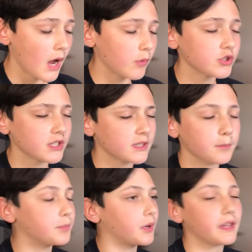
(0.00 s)
want you guys to
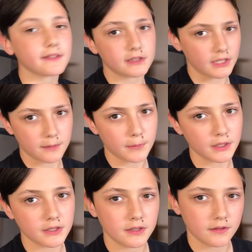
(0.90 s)
break the like
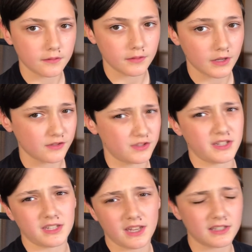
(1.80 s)
button.
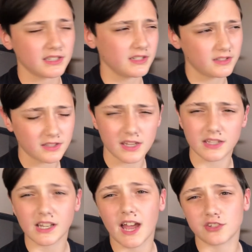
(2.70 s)
Like, at least
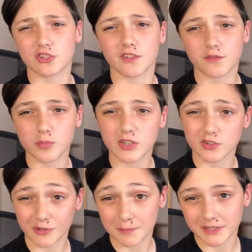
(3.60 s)
in Asher's
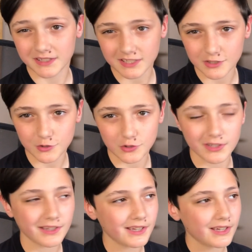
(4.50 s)
Amphibians and Reptiles
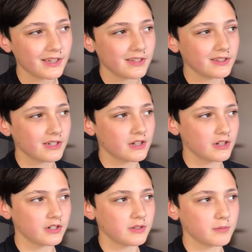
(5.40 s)
history, the
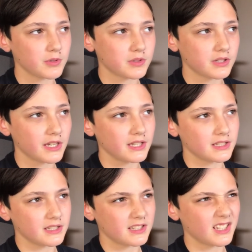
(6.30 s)
current most
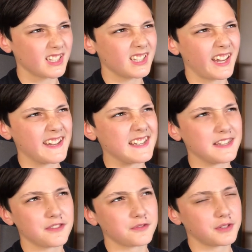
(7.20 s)
liked is like
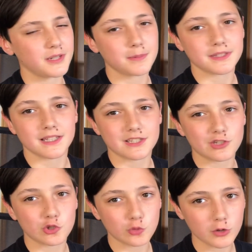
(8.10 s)
93, but that's a
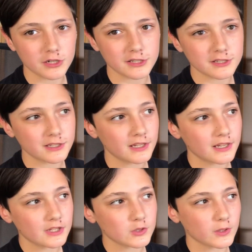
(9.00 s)
shorts.
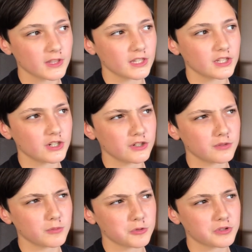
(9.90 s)
So I think the
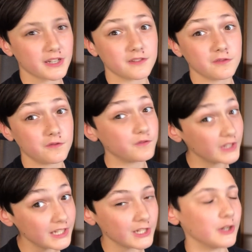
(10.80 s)
current most liked
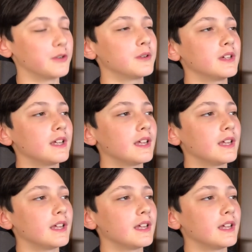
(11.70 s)
video